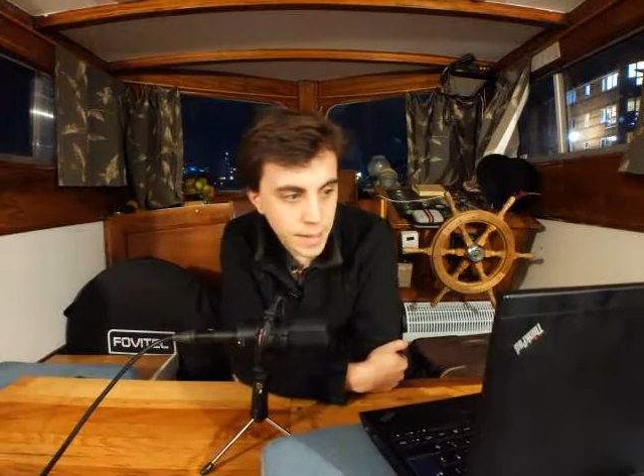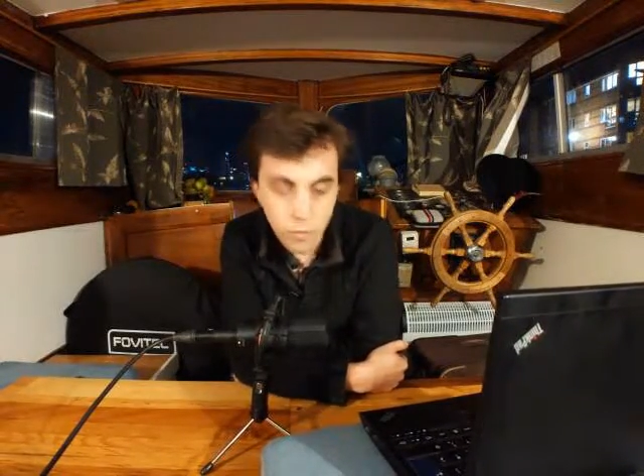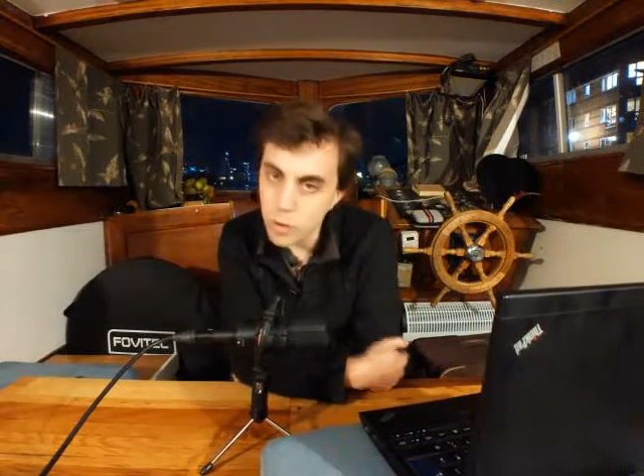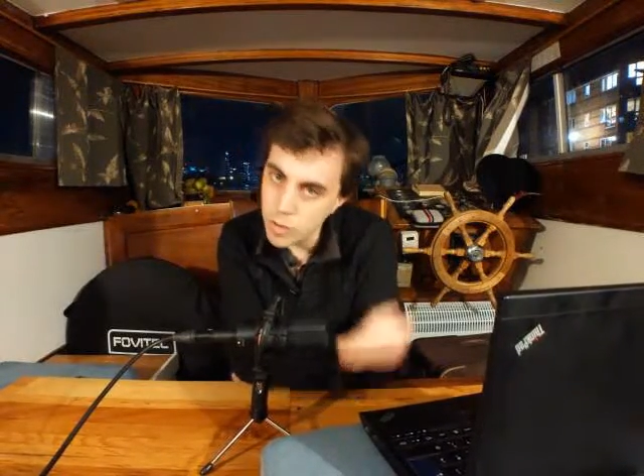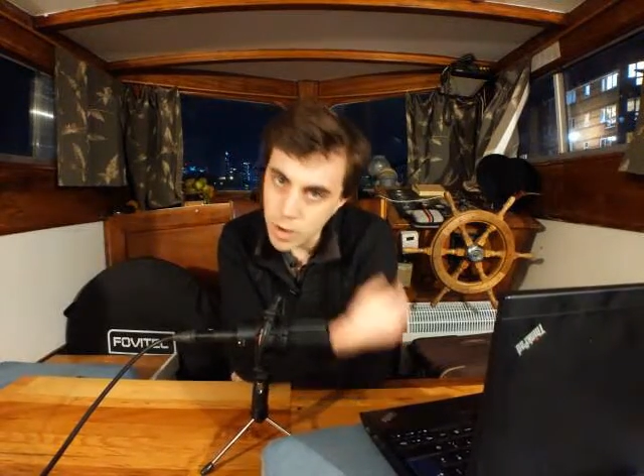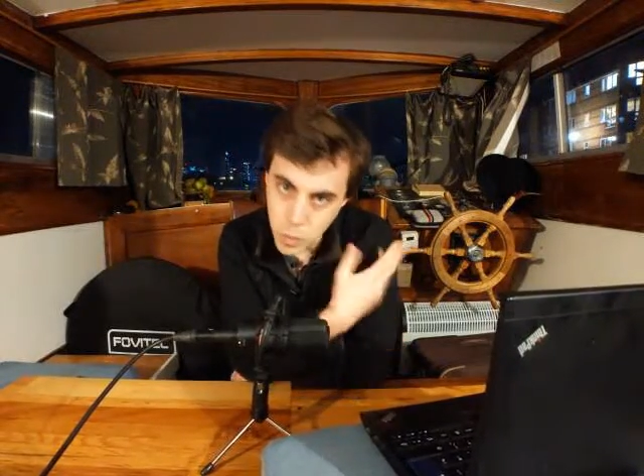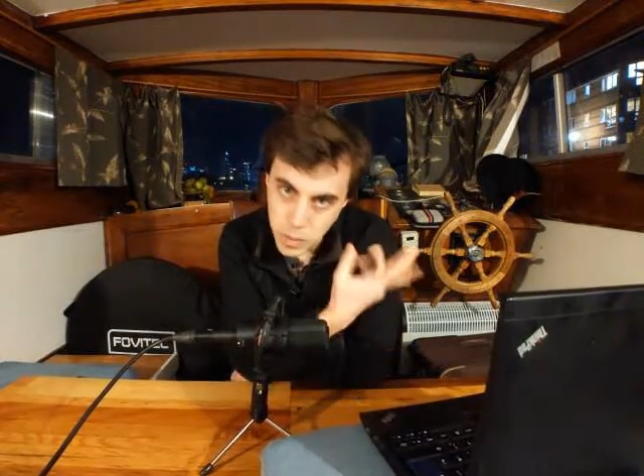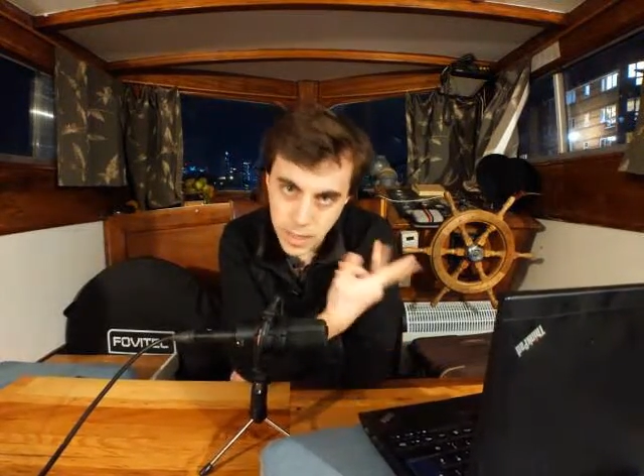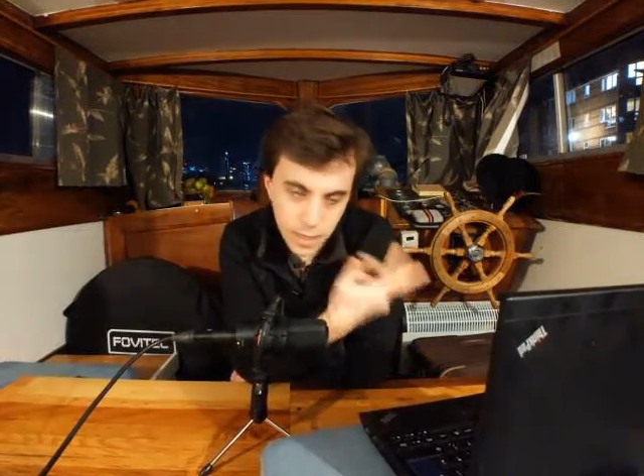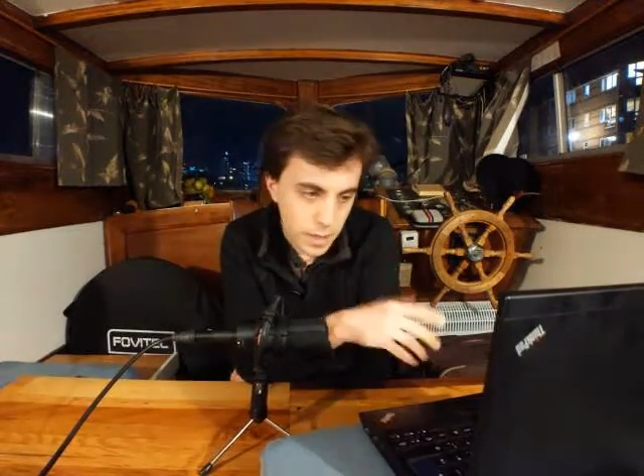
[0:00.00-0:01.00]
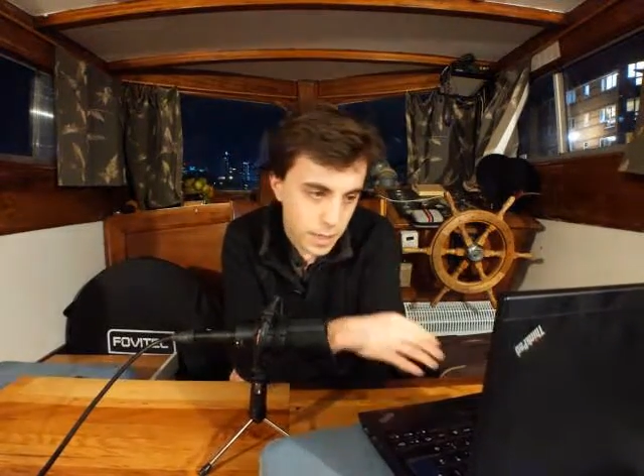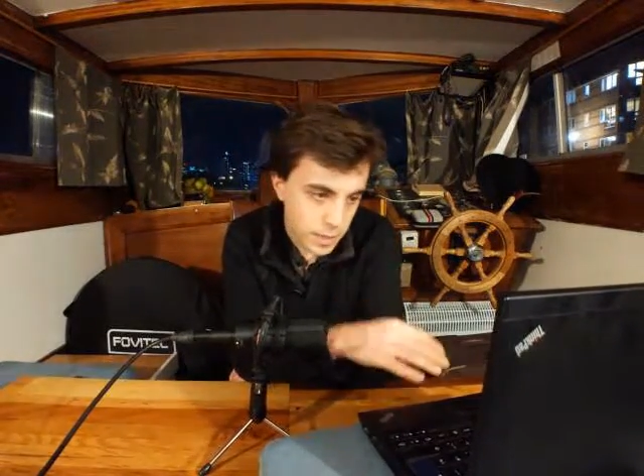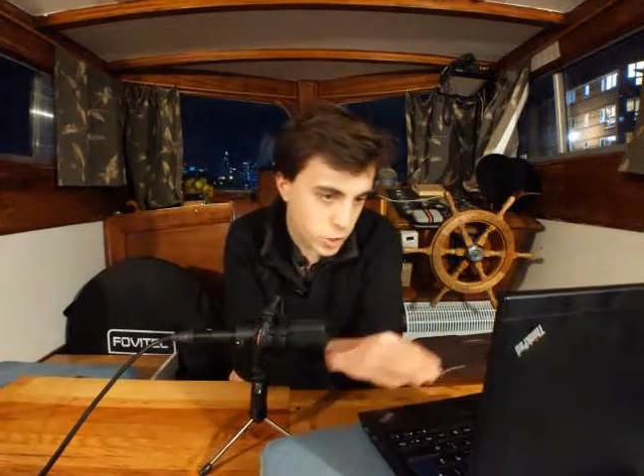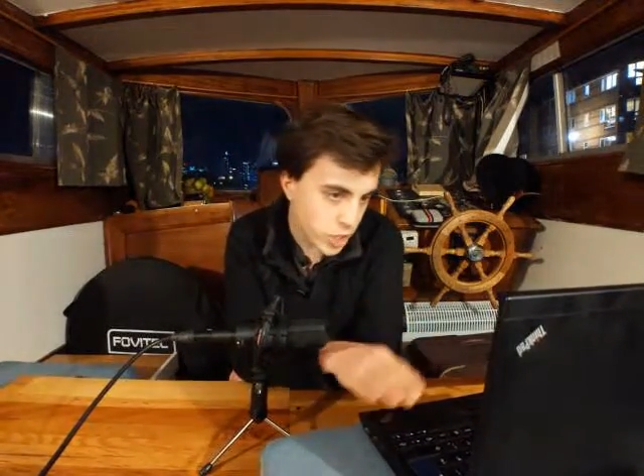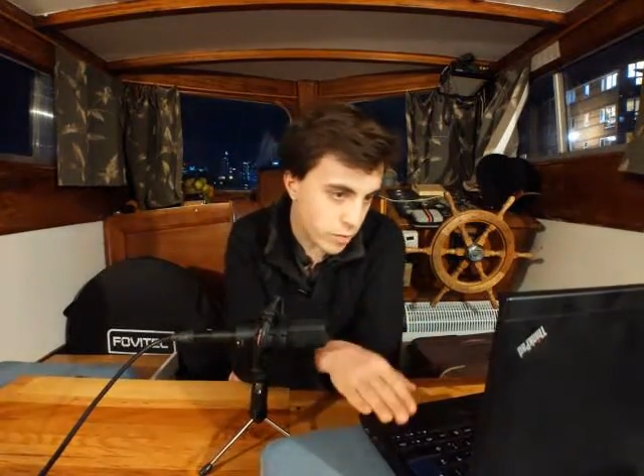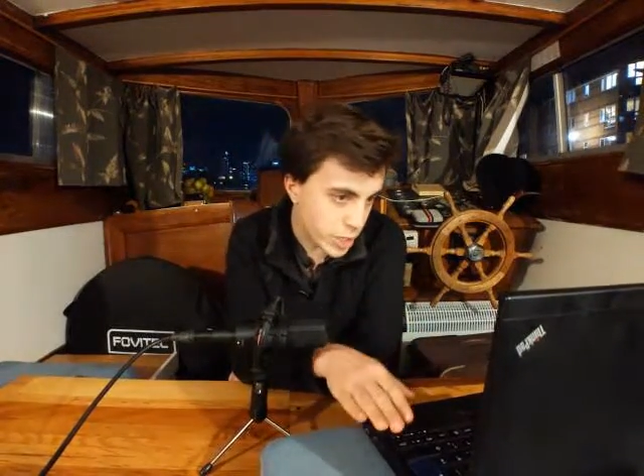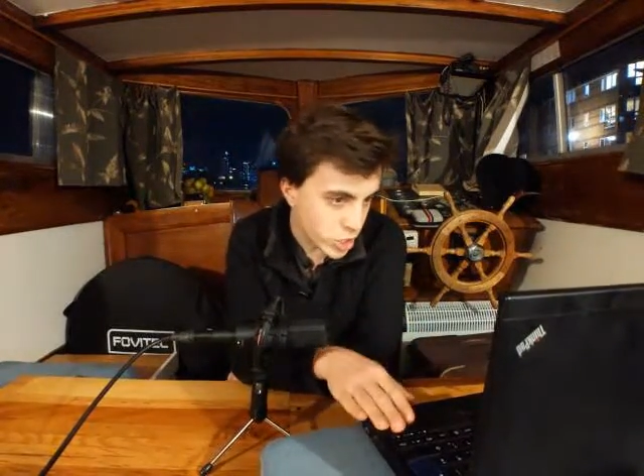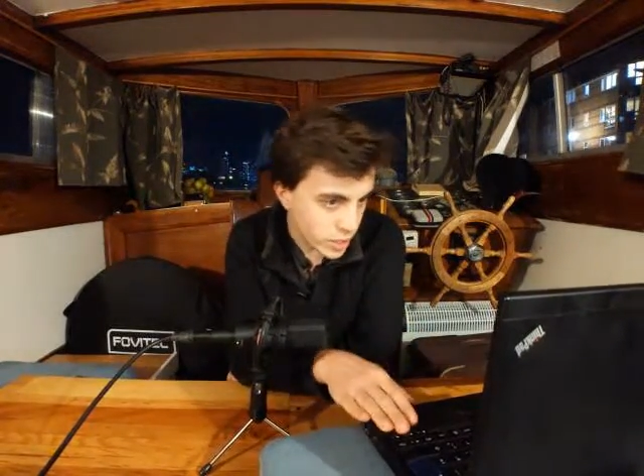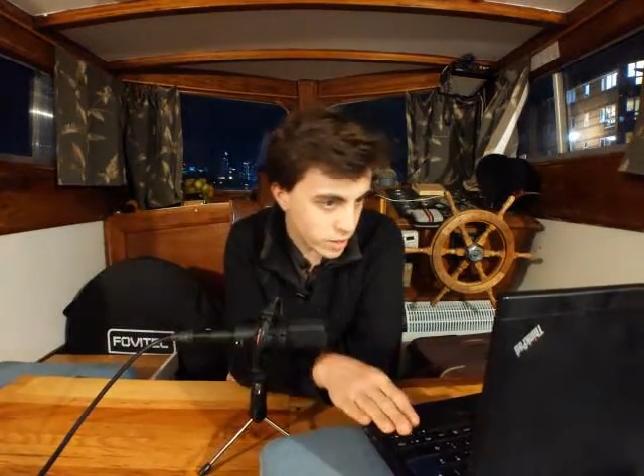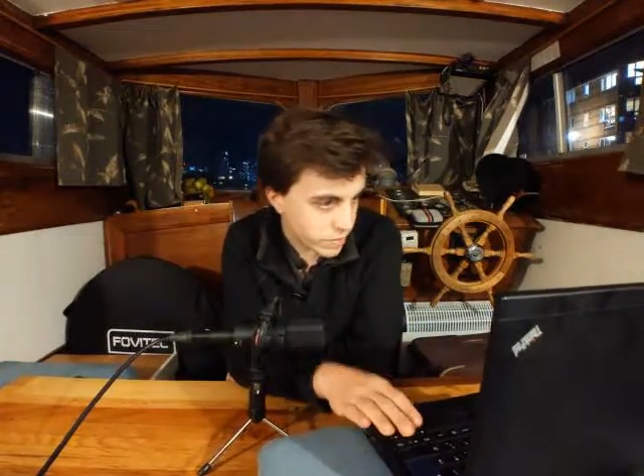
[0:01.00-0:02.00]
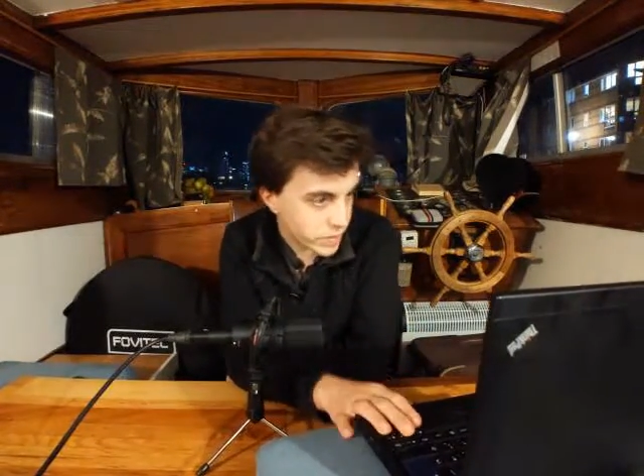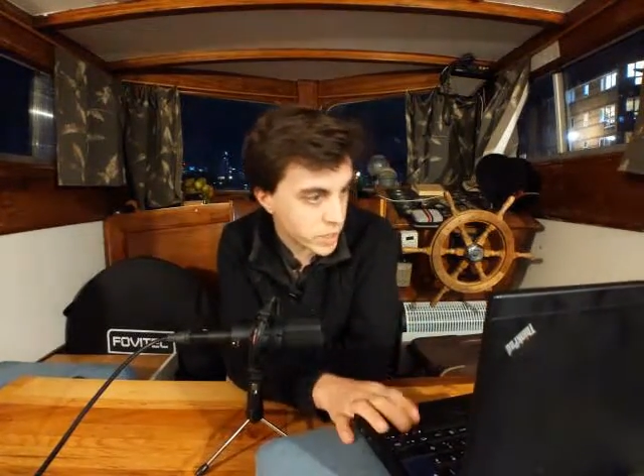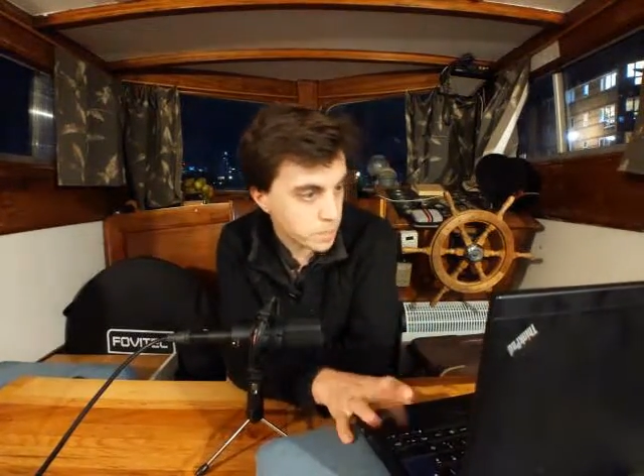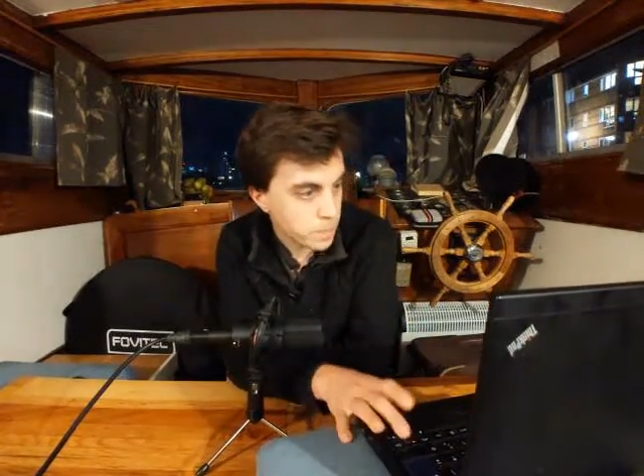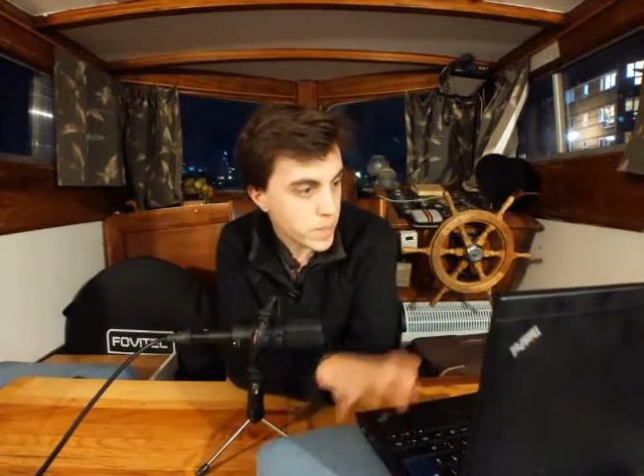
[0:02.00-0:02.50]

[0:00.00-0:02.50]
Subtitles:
then Roadrunner was in another generation in the 50s.